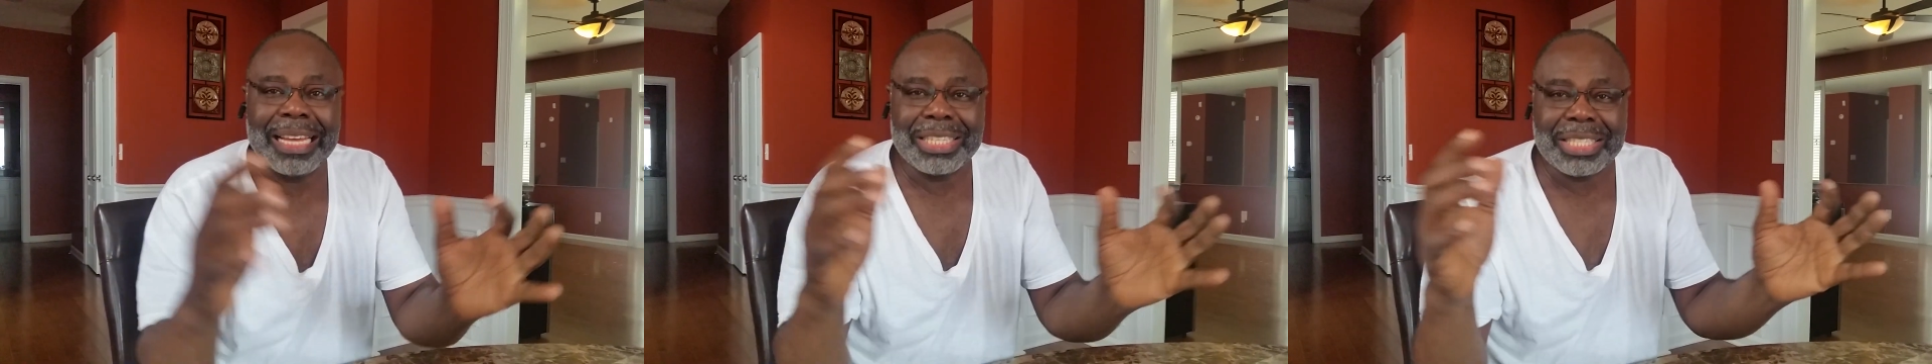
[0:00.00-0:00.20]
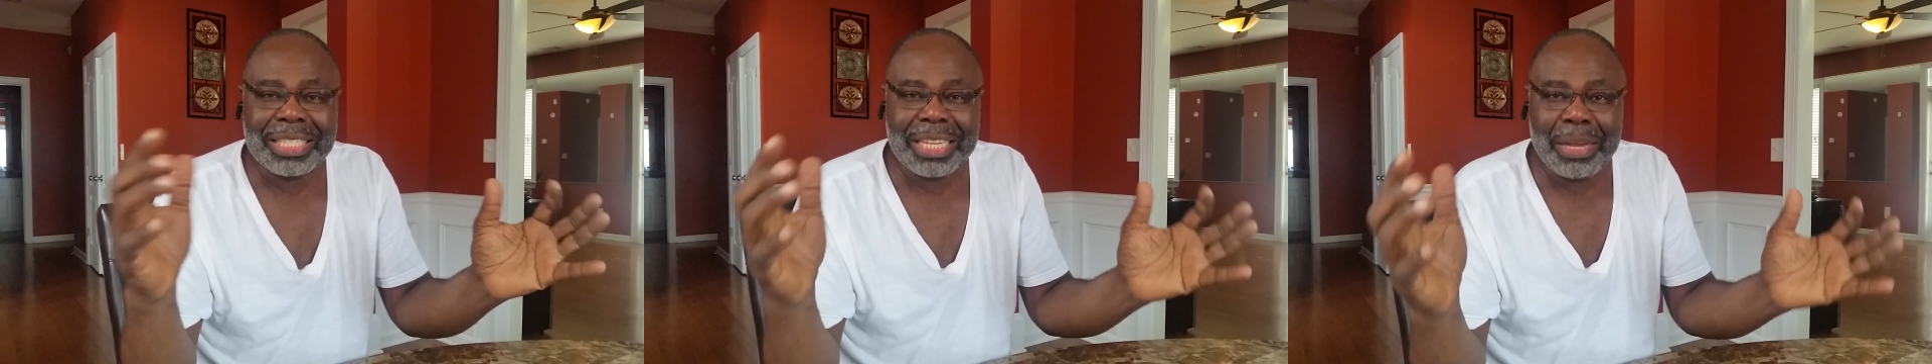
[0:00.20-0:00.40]

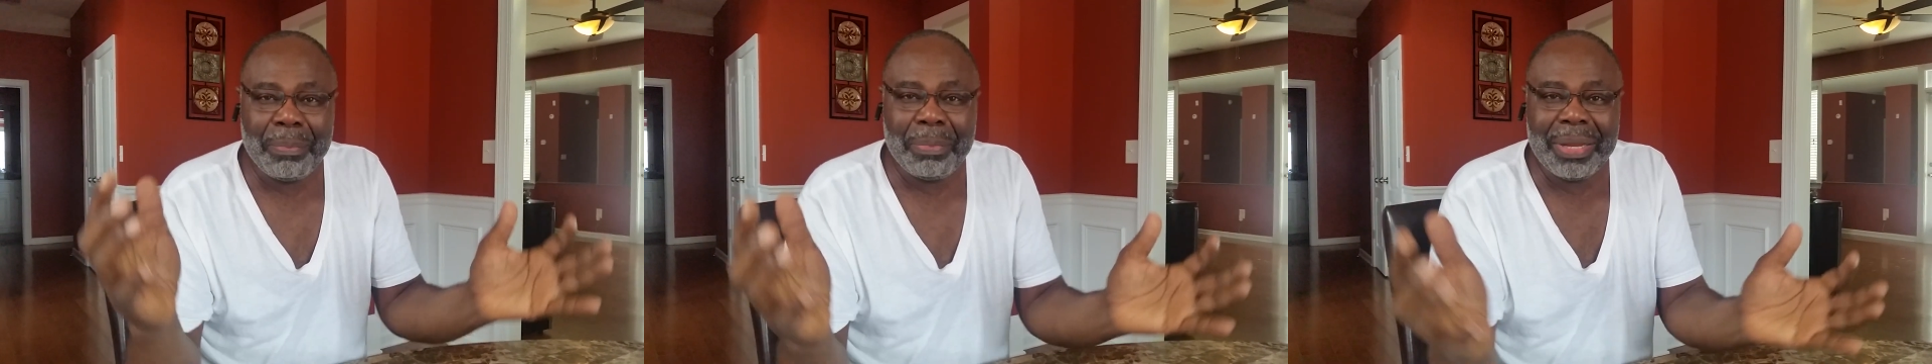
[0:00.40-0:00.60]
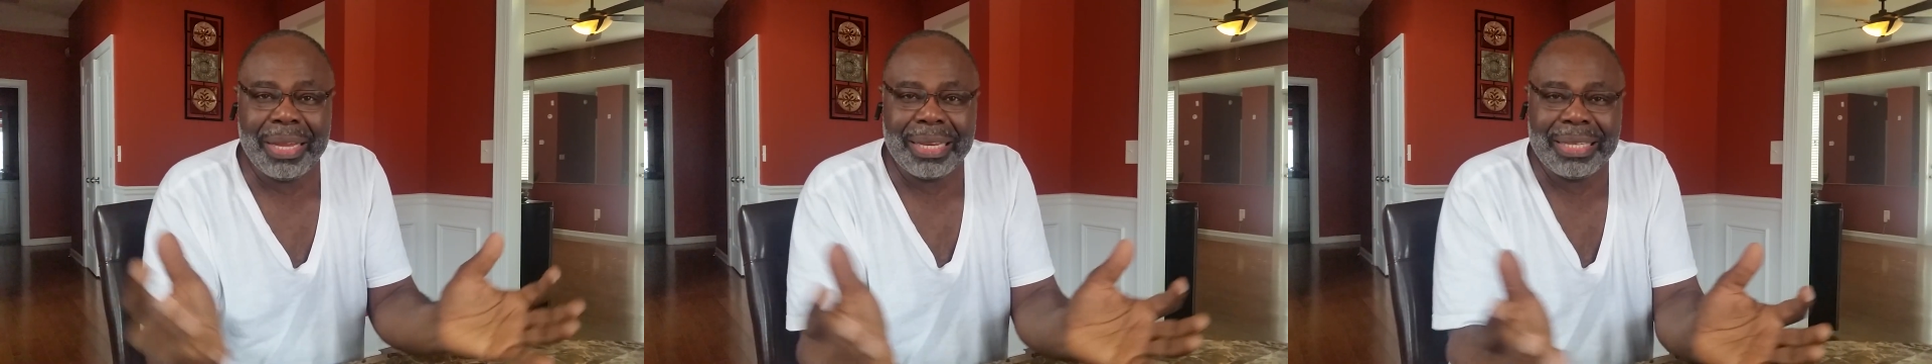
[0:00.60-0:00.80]

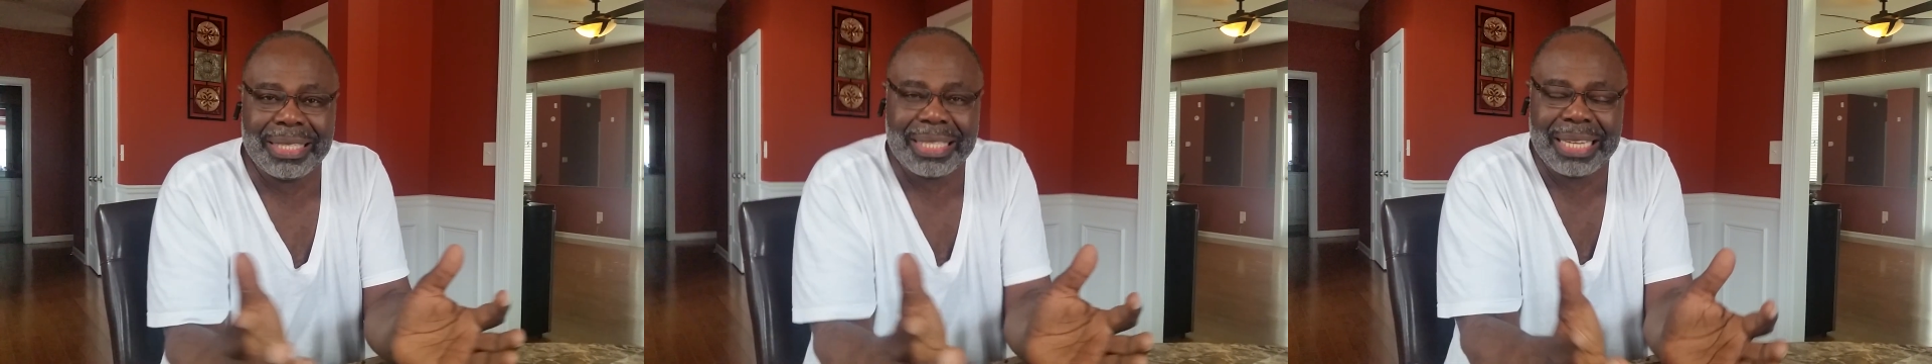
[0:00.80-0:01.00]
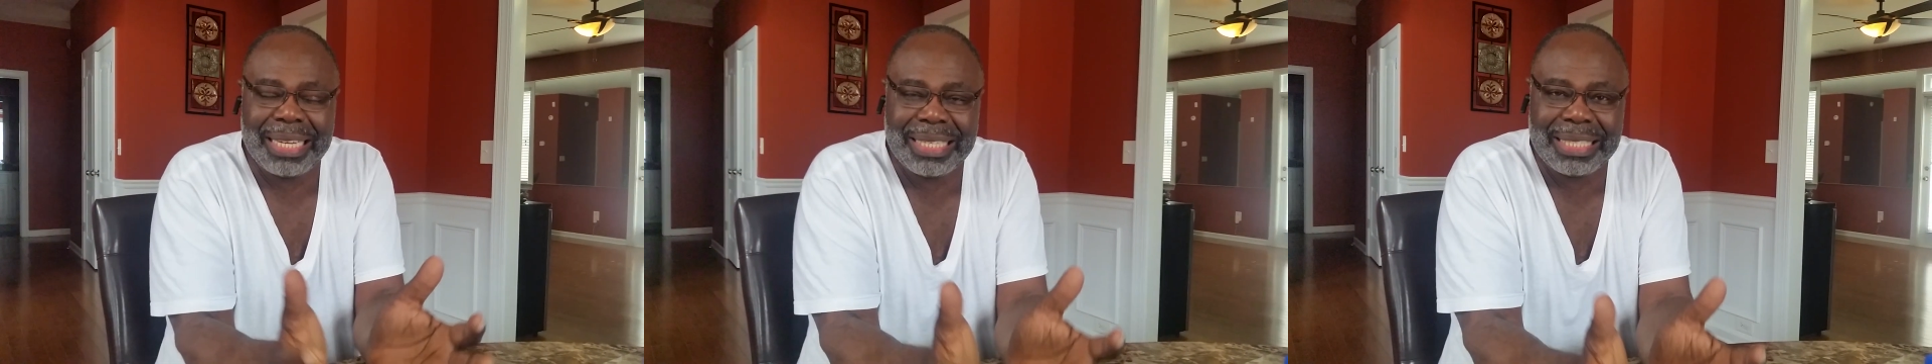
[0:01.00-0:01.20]
assembly
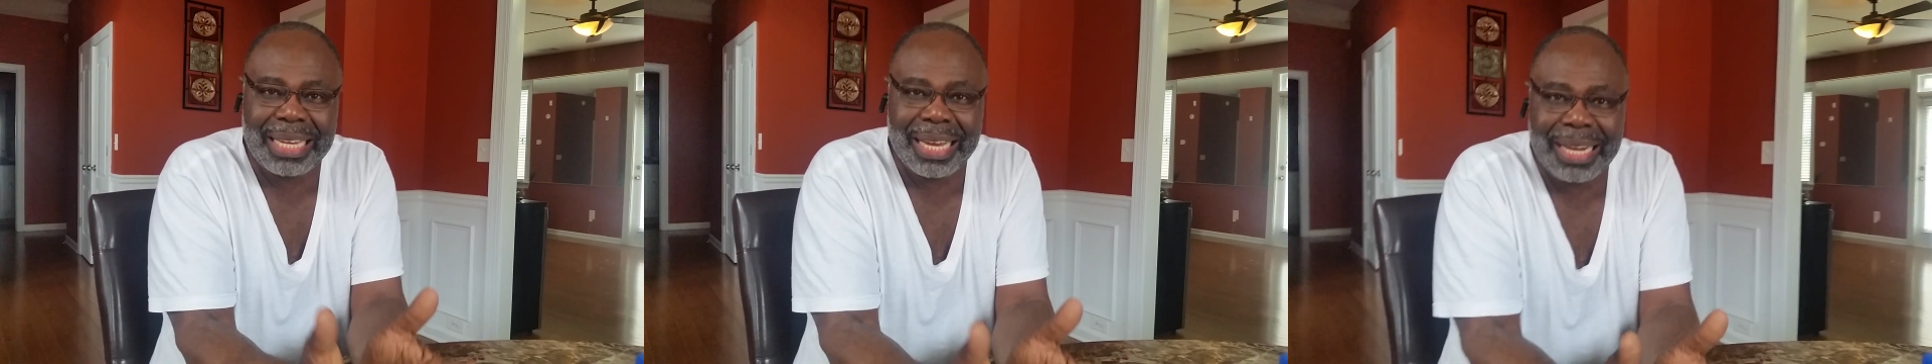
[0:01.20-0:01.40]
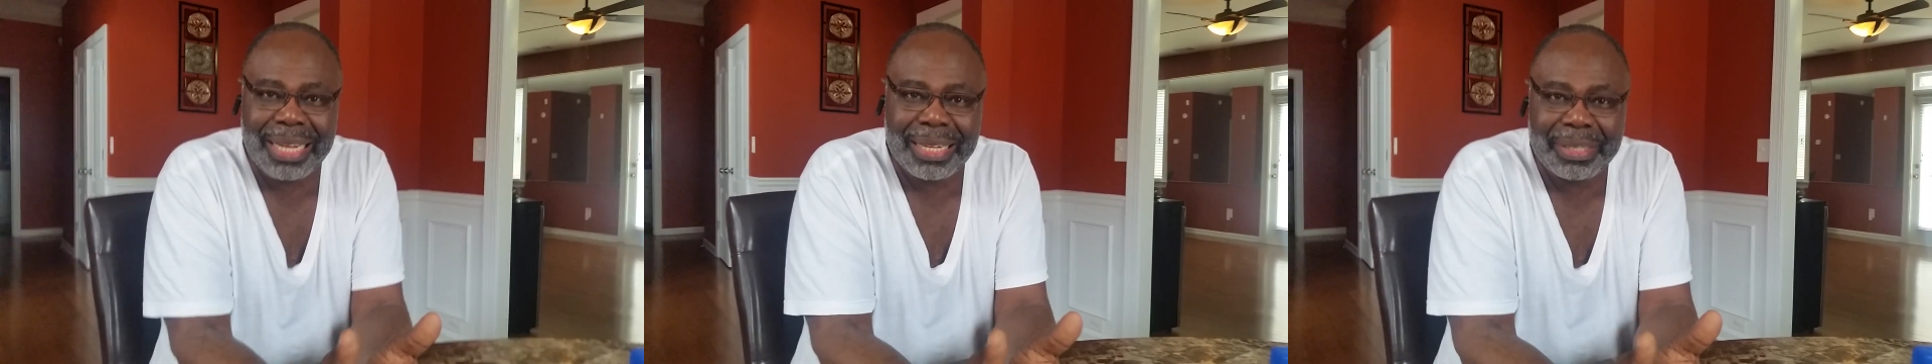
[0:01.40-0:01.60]

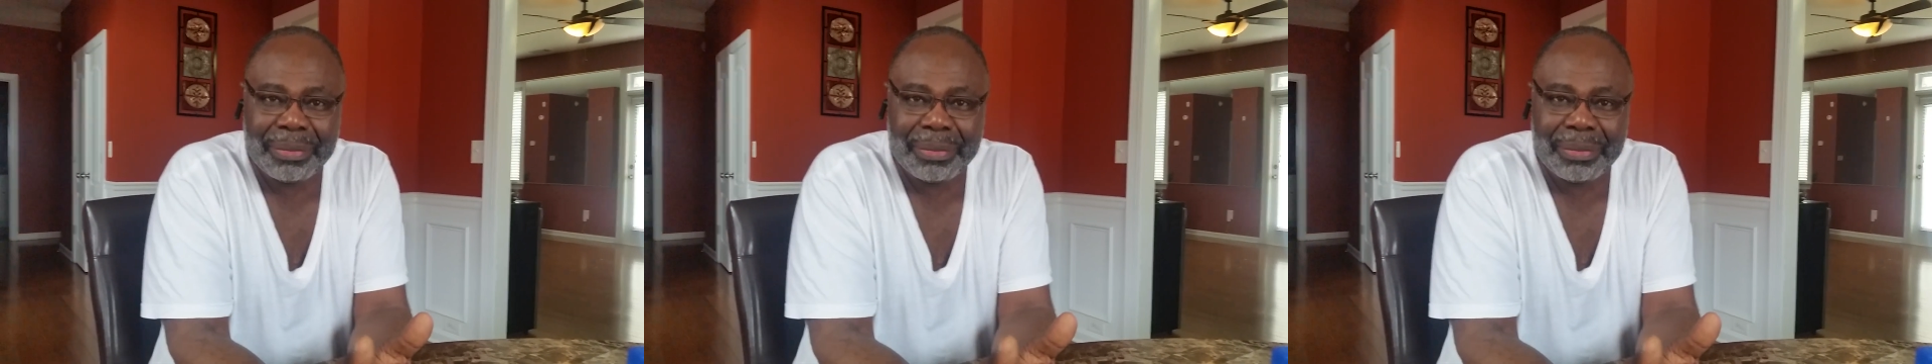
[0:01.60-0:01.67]
center